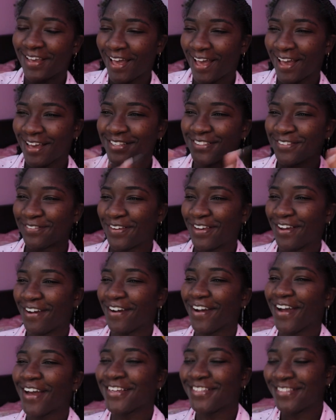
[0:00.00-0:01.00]
guys, we
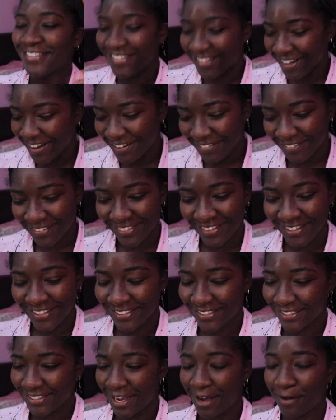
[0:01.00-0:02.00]
are done with the
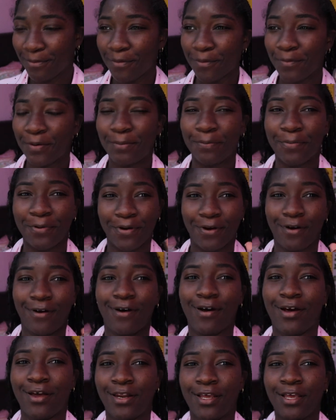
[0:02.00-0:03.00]
shower. We put
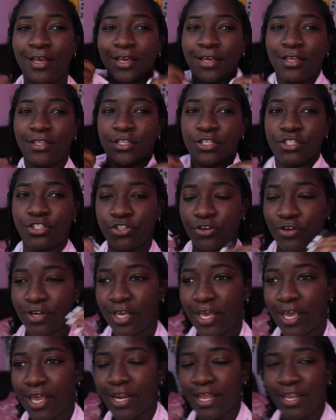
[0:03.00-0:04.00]
on the shirt
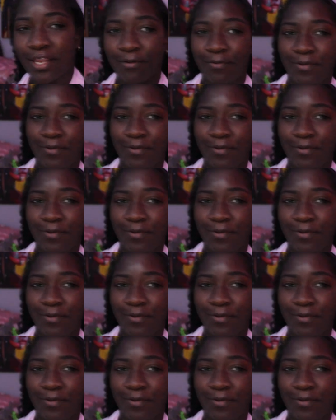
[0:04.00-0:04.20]
again, and then